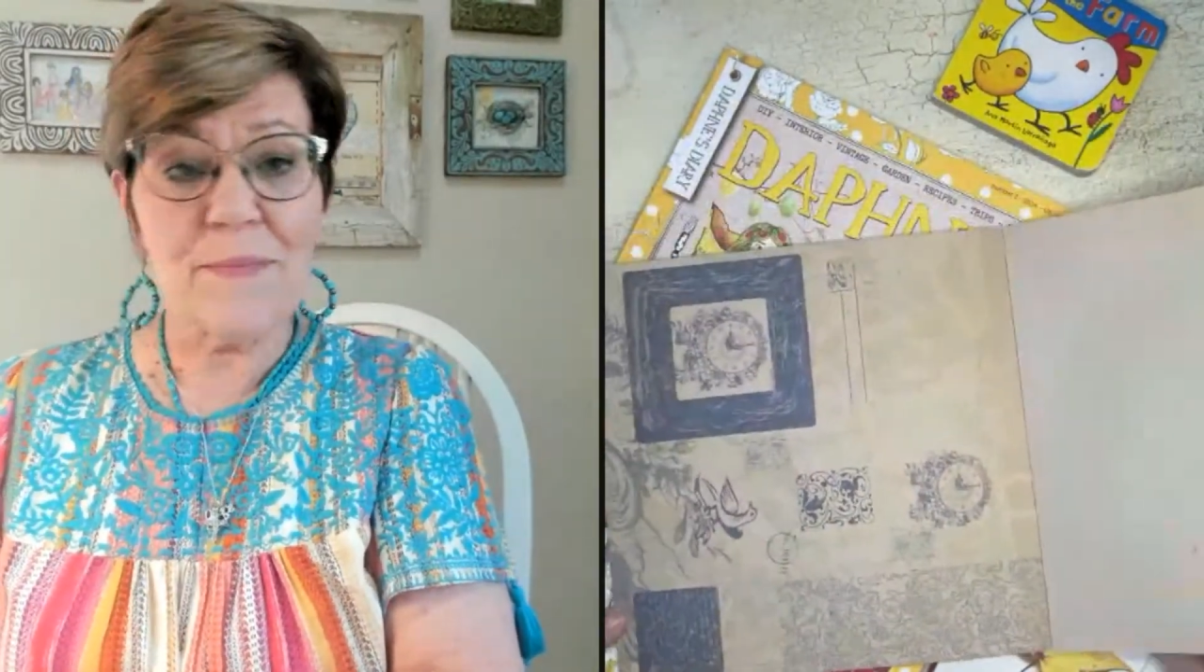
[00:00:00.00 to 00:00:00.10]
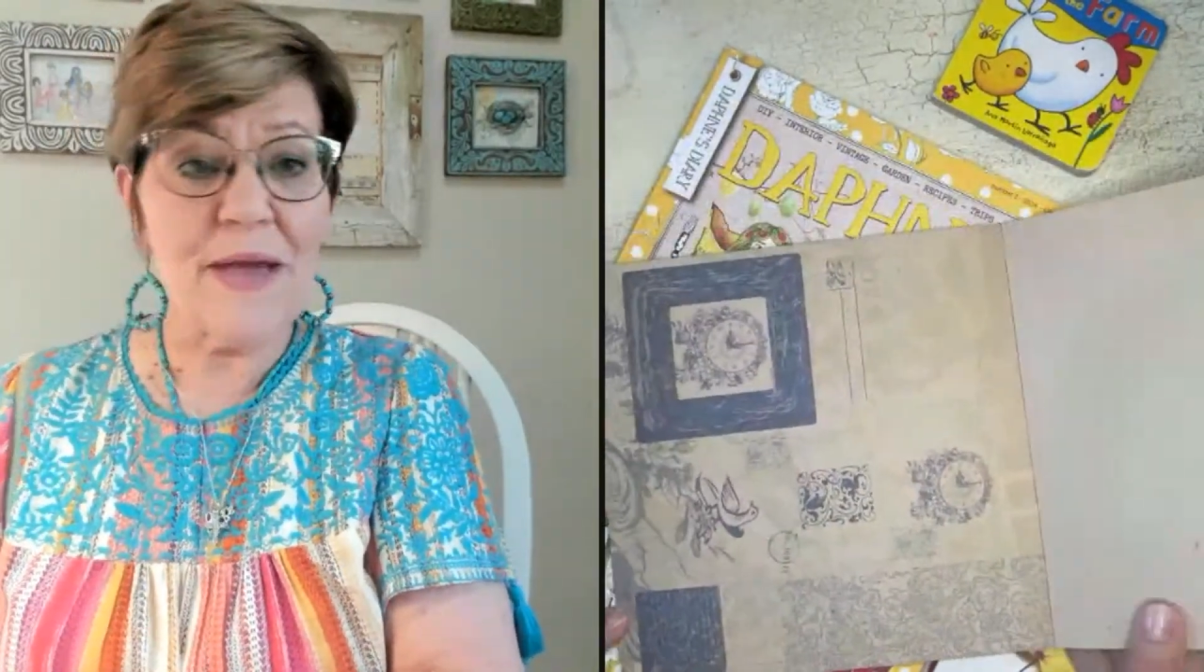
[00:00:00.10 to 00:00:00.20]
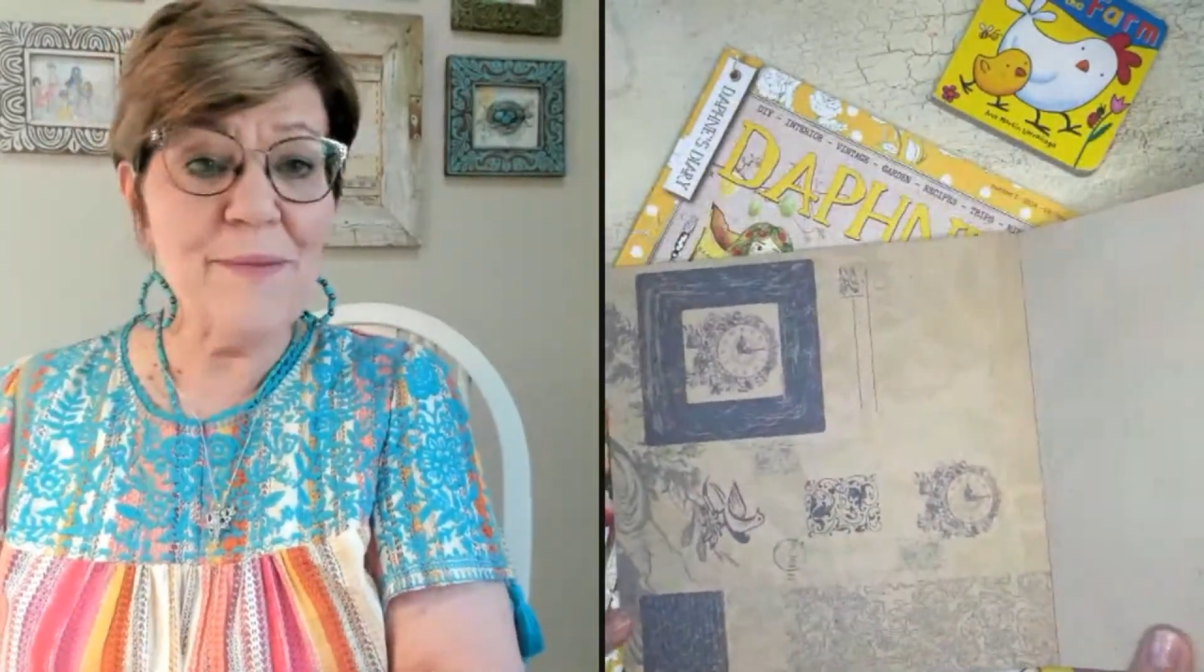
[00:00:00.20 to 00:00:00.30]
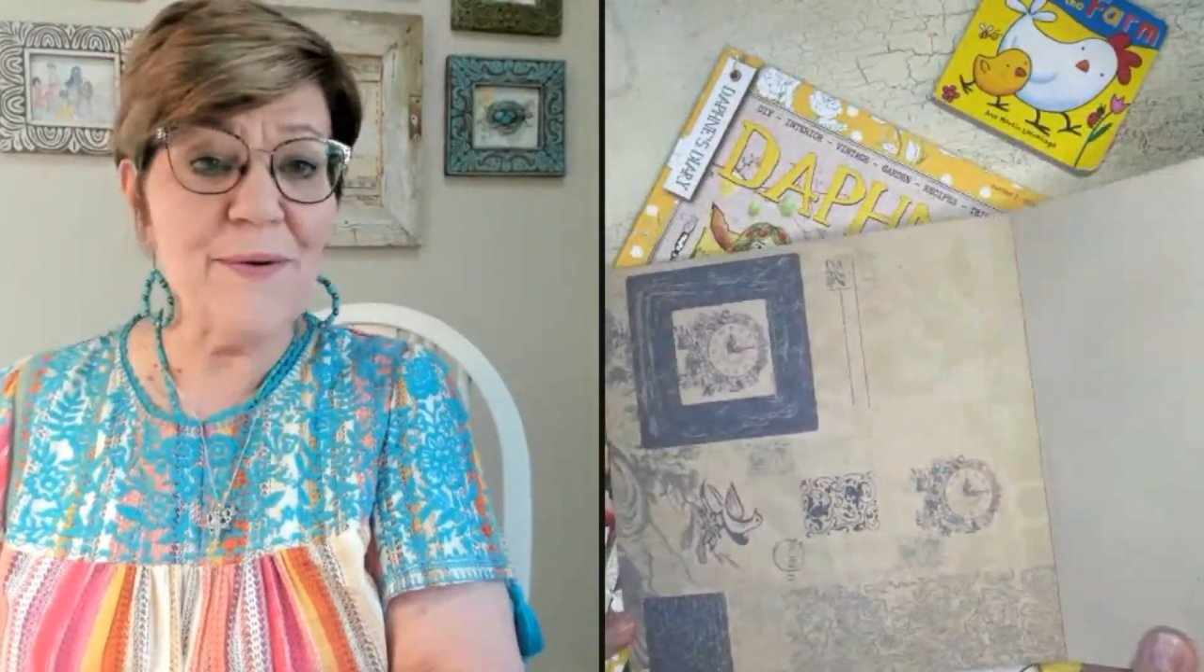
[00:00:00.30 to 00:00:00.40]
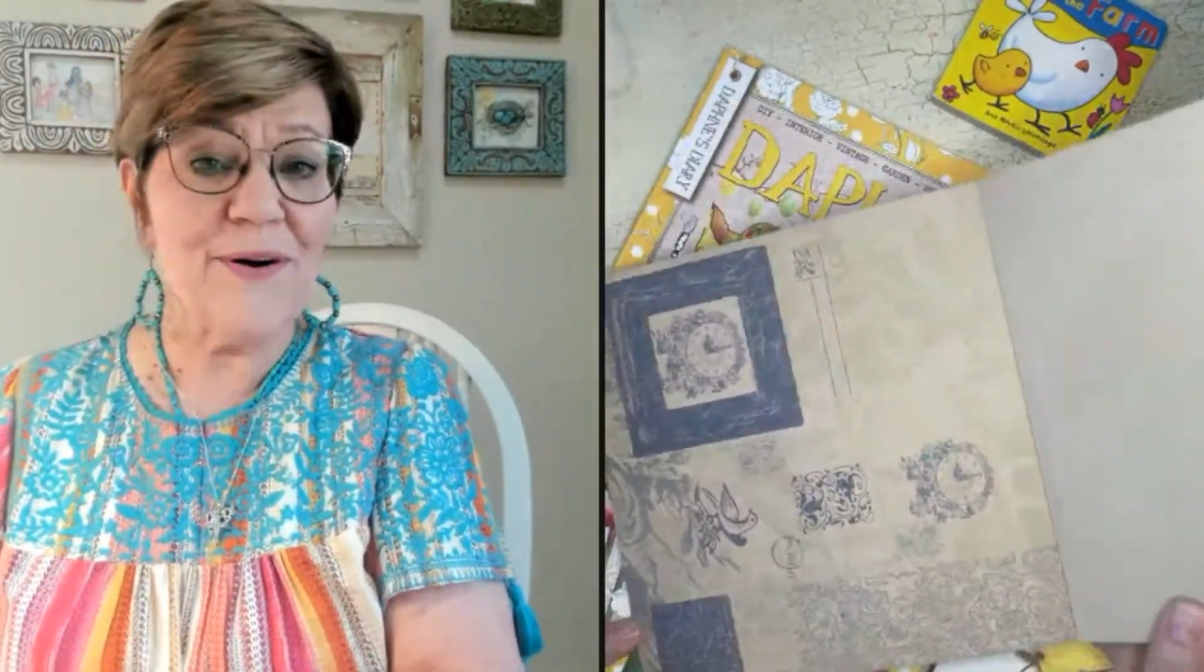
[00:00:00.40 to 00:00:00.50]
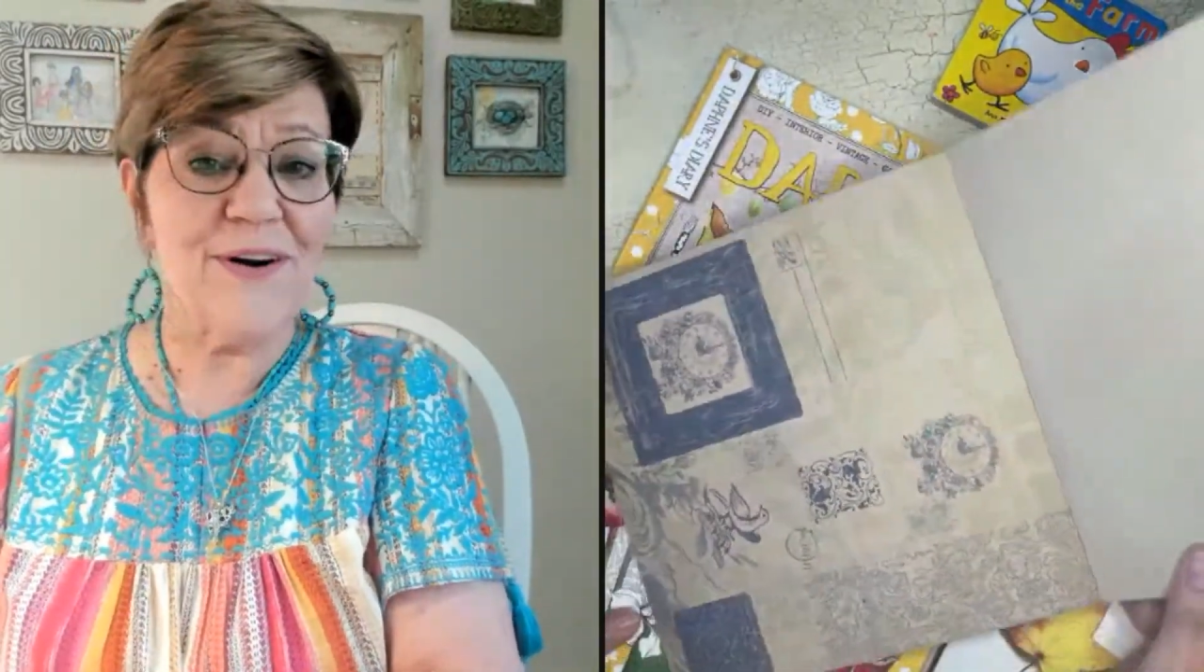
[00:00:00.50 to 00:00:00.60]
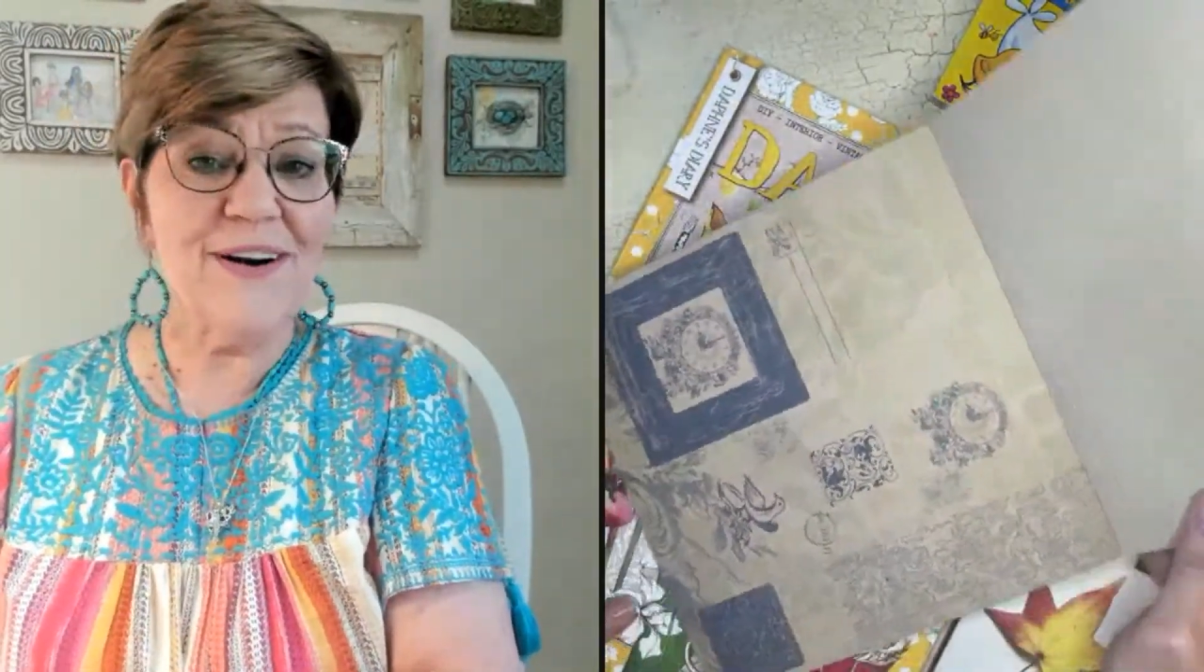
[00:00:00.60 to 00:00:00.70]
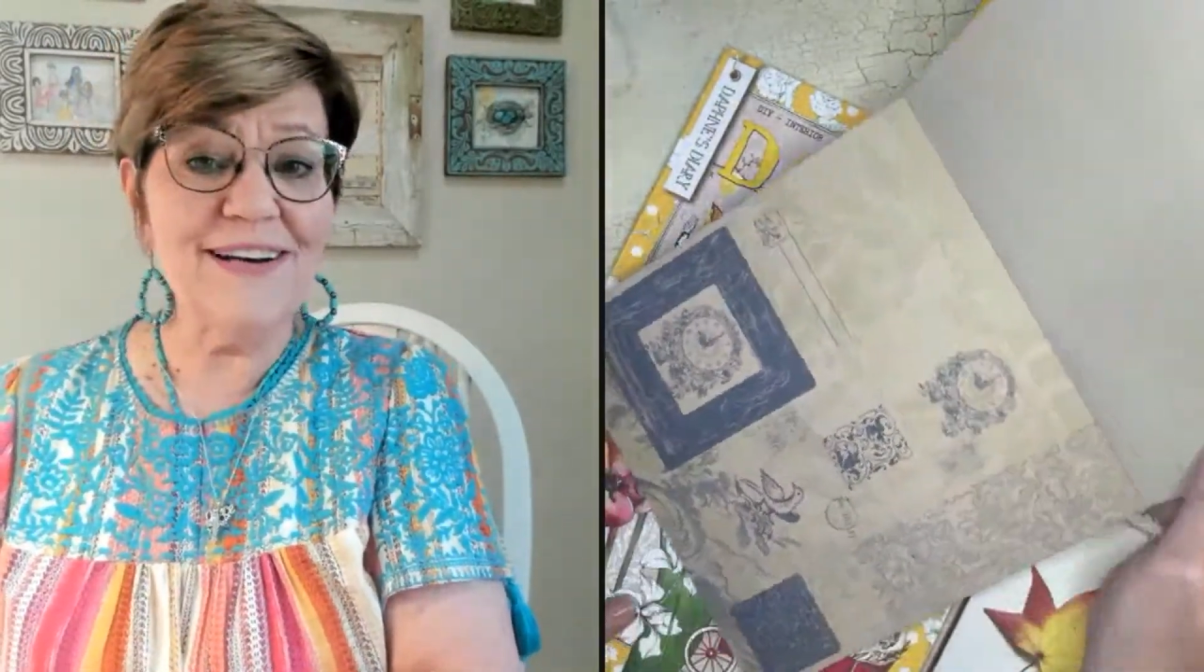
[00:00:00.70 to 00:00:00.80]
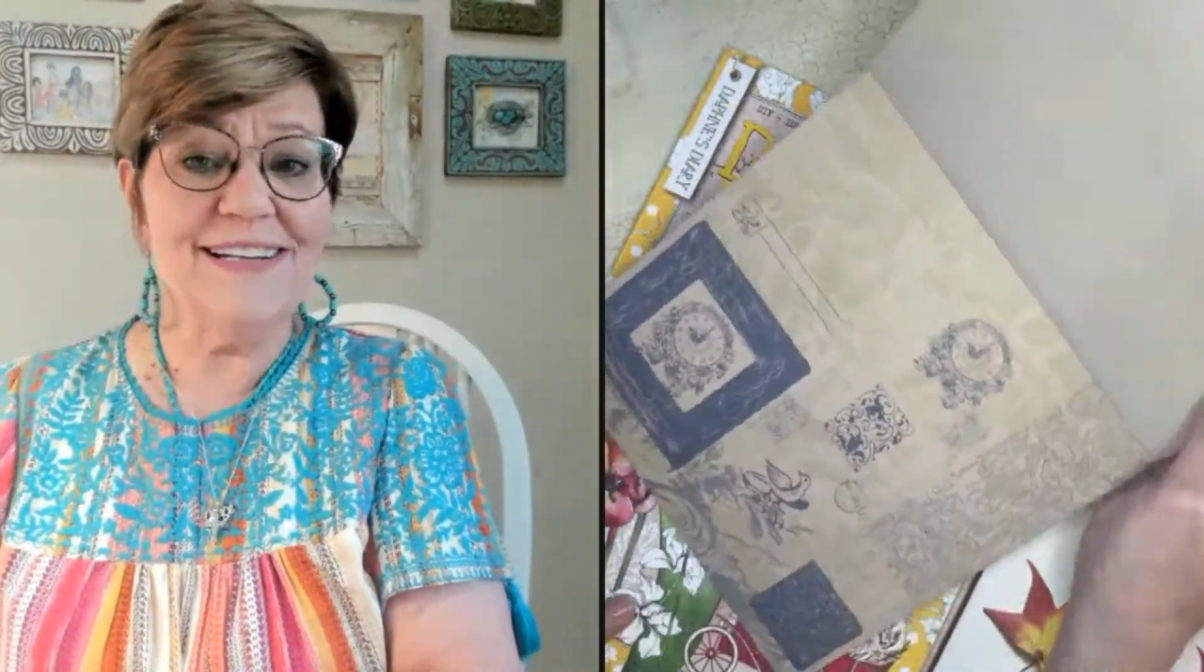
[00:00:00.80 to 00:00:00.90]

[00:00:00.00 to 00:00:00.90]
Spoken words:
paper